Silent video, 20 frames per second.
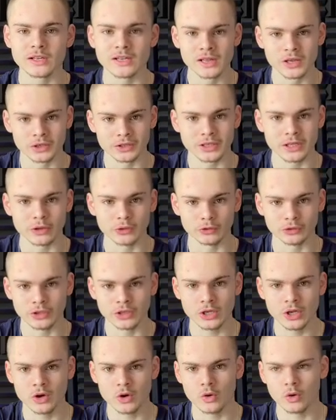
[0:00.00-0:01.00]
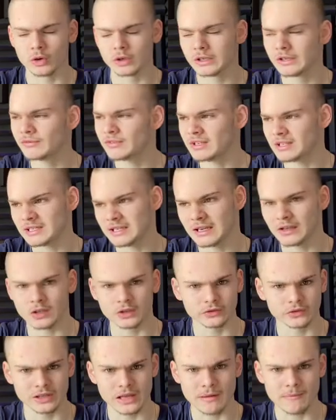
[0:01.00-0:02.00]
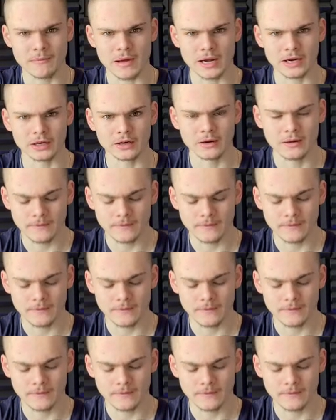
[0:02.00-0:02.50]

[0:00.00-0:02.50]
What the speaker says: eagle artillery, or even singles for that matter,